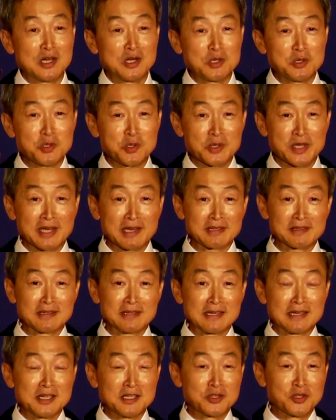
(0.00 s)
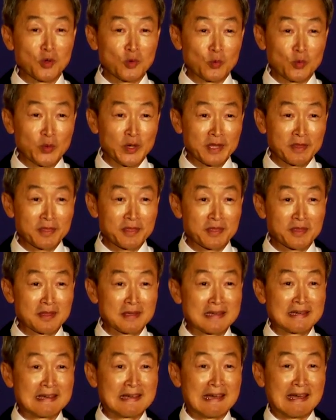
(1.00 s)
look at the width
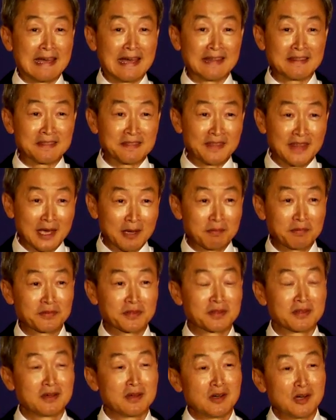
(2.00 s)
and depth